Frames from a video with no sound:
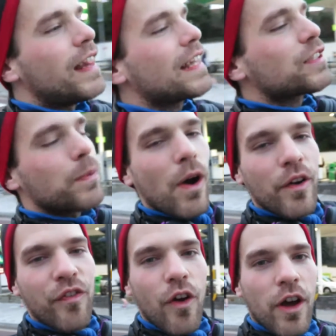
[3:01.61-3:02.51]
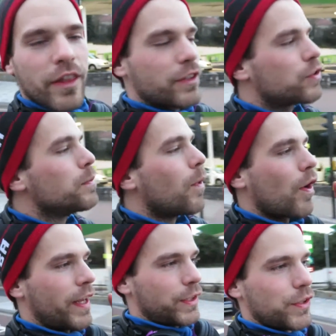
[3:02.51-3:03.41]
let's walk further to
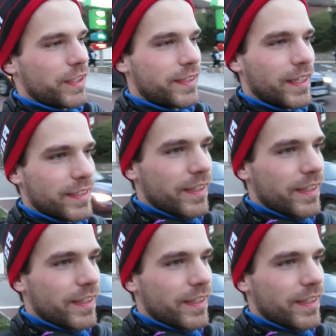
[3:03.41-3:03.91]
more interesting